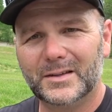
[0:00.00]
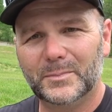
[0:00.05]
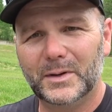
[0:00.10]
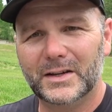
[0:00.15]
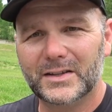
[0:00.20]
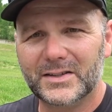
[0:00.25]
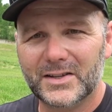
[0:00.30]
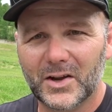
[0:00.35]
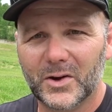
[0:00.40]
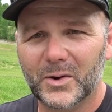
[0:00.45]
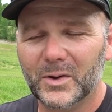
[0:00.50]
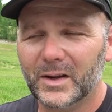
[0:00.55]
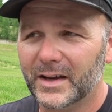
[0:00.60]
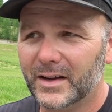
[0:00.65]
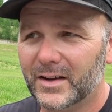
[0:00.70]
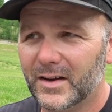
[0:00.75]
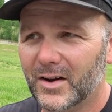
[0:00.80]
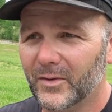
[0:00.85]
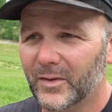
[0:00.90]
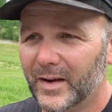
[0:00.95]
the PTO
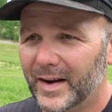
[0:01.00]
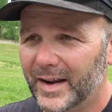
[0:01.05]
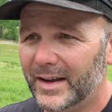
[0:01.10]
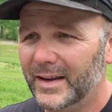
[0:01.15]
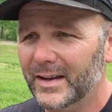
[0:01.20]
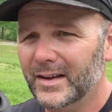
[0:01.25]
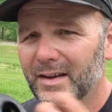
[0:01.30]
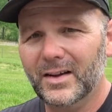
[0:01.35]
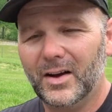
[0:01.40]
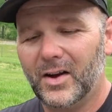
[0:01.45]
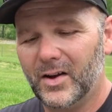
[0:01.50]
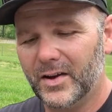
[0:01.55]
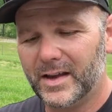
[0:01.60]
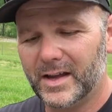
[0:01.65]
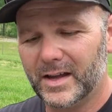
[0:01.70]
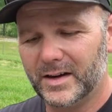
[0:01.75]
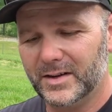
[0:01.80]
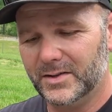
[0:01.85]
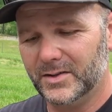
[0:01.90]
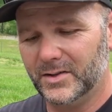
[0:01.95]
link already, all you
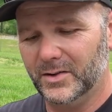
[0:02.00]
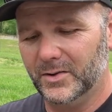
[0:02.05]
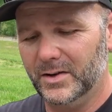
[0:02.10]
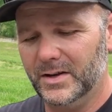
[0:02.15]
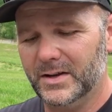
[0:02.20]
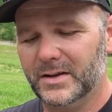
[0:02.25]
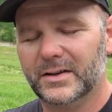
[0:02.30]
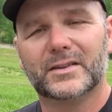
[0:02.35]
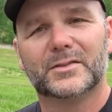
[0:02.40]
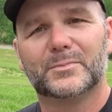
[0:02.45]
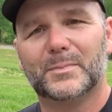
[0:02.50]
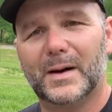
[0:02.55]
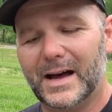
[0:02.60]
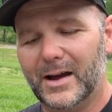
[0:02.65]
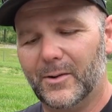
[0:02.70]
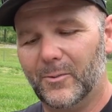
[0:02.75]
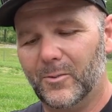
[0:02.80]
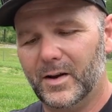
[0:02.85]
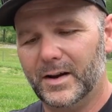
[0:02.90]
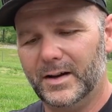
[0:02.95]
gotta do is
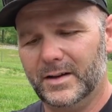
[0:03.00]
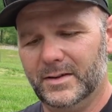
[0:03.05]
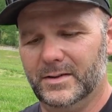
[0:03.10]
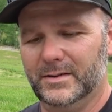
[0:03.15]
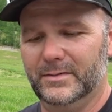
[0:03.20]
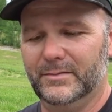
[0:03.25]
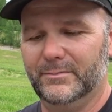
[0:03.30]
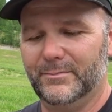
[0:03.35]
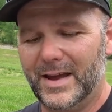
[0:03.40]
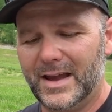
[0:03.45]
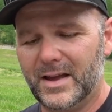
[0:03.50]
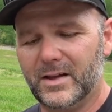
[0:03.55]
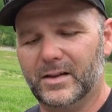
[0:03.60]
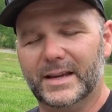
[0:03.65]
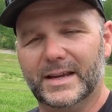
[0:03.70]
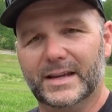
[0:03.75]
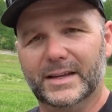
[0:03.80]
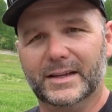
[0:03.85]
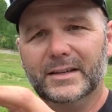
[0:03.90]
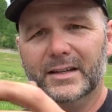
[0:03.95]
buy one male
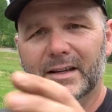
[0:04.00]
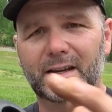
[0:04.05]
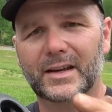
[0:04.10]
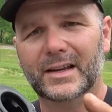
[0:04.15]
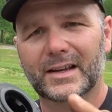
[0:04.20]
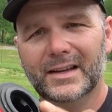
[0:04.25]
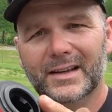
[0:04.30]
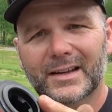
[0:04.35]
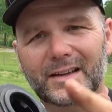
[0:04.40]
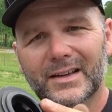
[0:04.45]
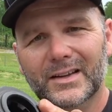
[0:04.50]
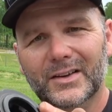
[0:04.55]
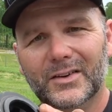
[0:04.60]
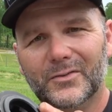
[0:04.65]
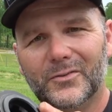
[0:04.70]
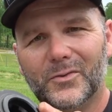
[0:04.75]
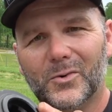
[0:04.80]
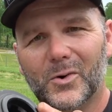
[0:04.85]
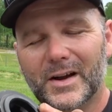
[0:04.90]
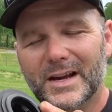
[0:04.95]
end
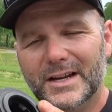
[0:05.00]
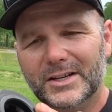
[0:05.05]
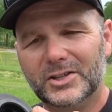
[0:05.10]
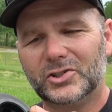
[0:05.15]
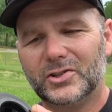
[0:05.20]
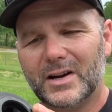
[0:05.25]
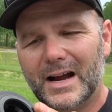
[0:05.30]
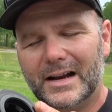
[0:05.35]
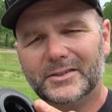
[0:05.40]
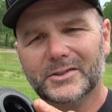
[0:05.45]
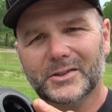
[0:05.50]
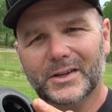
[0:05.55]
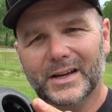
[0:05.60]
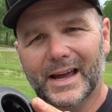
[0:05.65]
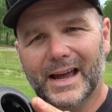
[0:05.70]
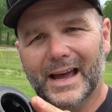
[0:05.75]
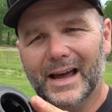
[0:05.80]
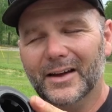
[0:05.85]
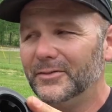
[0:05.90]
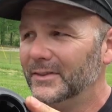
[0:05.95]
for each tractor you
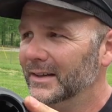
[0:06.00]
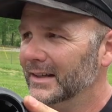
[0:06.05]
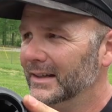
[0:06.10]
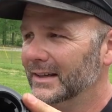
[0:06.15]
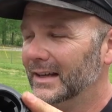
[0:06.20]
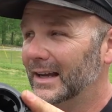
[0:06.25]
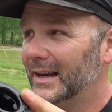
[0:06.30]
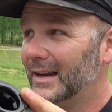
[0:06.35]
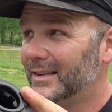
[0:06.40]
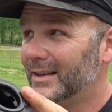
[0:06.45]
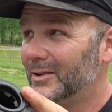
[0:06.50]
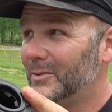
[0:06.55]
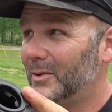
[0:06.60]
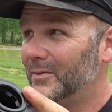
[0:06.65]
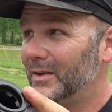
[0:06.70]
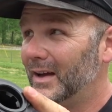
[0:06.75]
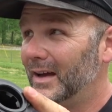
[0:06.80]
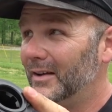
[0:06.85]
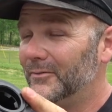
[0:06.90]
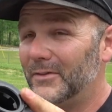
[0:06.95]
have. And I think
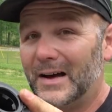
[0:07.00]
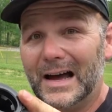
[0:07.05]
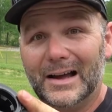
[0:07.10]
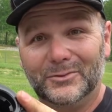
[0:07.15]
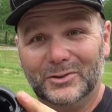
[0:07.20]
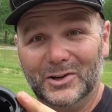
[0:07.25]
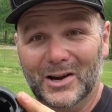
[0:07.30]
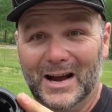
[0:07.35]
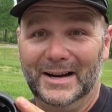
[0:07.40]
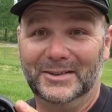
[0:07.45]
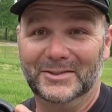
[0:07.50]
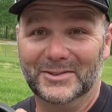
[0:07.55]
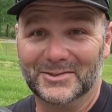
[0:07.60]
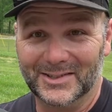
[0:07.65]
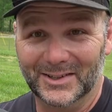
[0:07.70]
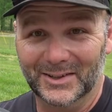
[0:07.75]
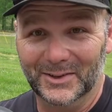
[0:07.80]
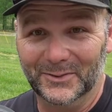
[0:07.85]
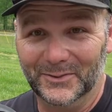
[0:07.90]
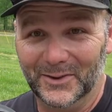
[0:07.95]
we've got five
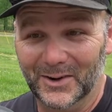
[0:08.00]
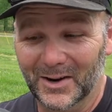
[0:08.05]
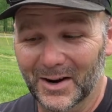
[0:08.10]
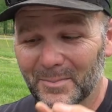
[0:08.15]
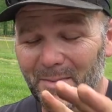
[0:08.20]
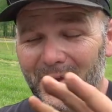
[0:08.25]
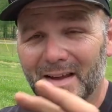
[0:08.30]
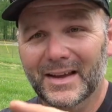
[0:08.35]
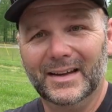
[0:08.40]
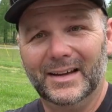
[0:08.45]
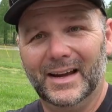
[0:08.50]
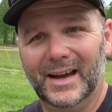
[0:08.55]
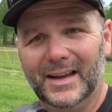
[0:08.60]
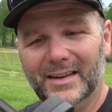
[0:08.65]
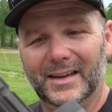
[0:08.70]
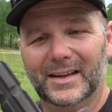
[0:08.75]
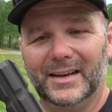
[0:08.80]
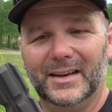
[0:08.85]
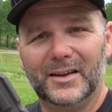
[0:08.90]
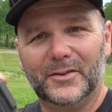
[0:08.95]
tractors on the farm.
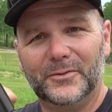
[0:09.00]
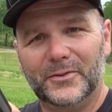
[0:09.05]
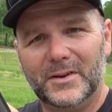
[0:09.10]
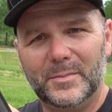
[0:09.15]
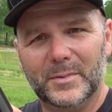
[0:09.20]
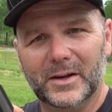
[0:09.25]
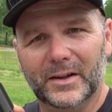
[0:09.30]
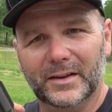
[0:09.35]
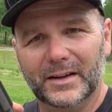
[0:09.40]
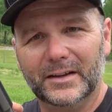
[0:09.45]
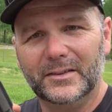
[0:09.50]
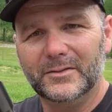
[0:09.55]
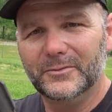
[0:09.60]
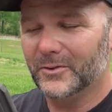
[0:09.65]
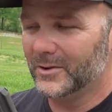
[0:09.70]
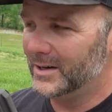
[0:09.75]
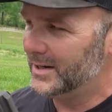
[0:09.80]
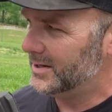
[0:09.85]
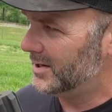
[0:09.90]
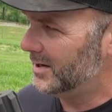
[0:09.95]
And then a female end
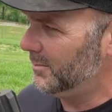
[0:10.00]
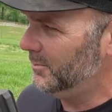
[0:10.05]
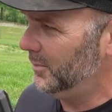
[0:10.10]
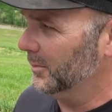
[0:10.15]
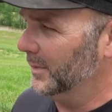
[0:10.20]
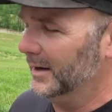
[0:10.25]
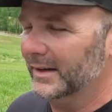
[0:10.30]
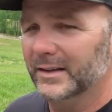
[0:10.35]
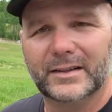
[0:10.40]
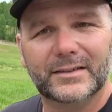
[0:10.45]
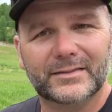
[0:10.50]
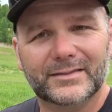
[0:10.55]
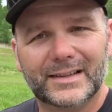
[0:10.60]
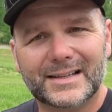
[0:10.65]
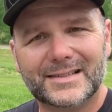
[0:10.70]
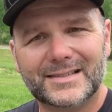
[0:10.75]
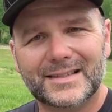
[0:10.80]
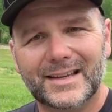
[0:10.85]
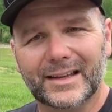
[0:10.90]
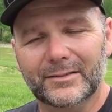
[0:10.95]
for each implement. And
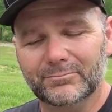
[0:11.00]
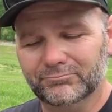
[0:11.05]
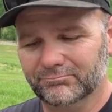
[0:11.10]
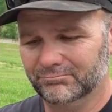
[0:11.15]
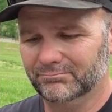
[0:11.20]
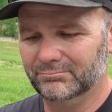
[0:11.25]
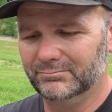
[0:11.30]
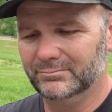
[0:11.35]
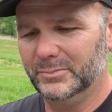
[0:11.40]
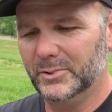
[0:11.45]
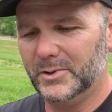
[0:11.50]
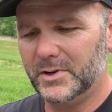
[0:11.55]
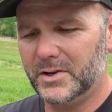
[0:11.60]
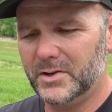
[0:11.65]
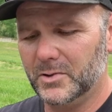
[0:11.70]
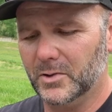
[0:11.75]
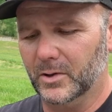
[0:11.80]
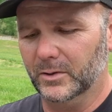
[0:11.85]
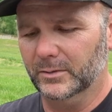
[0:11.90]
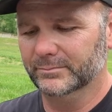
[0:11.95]
that's it. Pretty
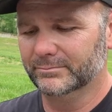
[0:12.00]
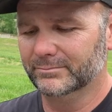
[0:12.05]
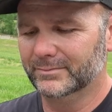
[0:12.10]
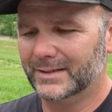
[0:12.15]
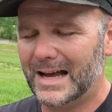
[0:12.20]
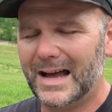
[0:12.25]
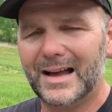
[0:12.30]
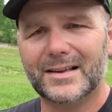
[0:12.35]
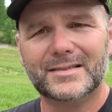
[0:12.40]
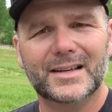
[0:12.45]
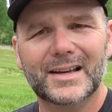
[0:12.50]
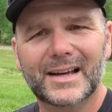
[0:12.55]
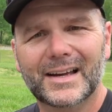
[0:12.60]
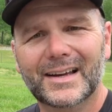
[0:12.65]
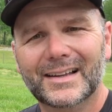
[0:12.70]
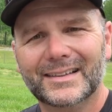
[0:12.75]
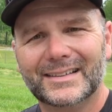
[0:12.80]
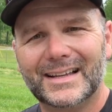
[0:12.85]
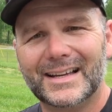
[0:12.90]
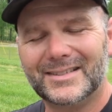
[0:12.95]
cool. Guys,
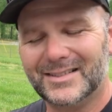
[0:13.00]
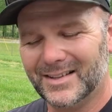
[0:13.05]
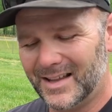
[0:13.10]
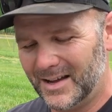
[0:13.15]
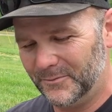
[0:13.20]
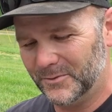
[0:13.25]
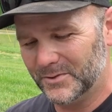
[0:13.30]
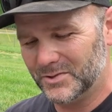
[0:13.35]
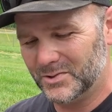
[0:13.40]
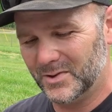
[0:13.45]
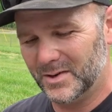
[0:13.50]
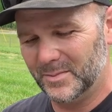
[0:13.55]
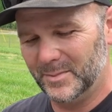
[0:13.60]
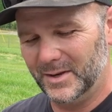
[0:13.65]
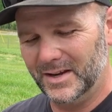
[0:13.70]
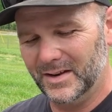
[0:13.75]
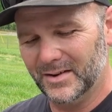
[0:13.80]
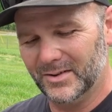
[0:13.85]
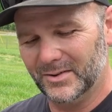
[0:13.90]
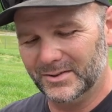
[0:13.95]
thanks a lot for joining
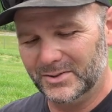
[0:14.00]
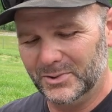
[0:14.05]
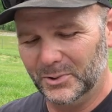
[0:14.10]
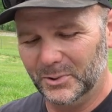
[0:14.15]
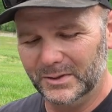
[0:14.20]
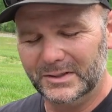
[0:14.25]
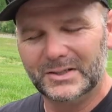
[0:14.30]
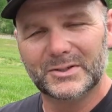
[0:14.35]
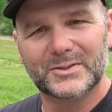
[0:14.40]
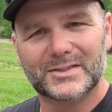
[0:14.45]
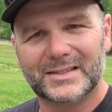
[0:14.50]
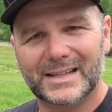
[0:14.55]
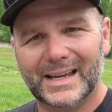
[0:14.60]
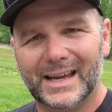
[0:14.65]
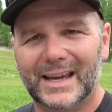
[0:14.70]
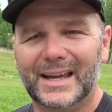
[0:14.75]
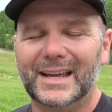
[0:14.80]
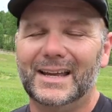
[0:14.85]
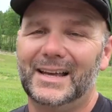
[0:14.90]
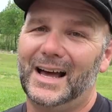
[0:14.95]
me here on Tool
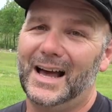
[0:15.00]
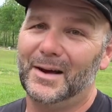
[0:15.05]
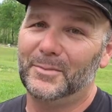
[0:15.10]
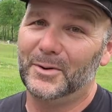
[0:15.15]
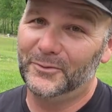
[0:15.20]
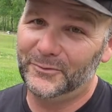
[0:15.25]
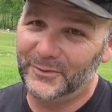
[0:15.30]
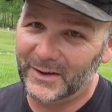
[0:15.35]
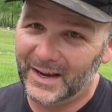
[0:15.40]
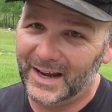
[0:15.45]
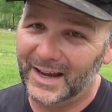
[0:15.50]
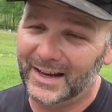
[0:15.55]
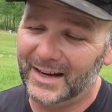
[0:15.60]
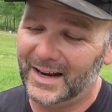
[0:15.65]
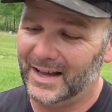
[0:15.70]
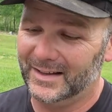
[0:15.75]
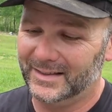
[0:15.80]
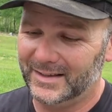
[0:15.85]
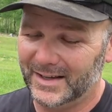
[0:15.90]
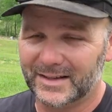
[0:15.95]
Tuesday. I'm a fan,
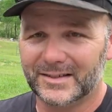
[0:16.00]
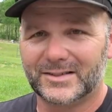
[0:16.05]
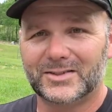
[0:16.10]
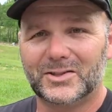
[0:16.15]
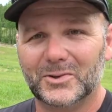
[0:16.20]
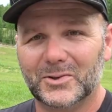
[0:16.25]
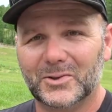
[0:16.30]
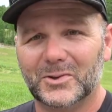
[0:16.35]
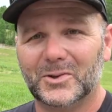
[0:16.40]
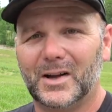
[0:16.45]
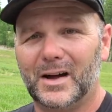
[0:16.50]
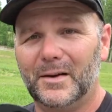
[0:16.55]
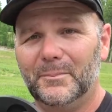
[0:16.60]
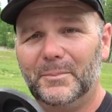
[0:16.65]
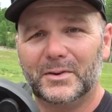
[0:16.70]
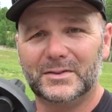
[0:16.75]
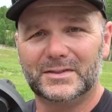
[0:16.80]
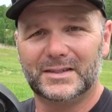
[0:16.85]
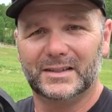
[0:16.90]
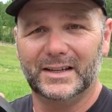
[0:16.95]
I think it's cool. I'll
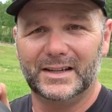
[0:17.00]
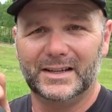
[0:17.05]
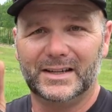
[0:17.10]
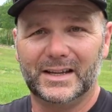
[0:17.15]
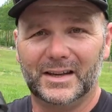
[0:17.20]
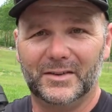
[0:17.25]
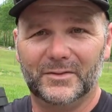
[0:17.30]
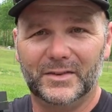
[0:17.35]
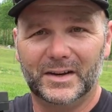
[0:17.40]
post a link down the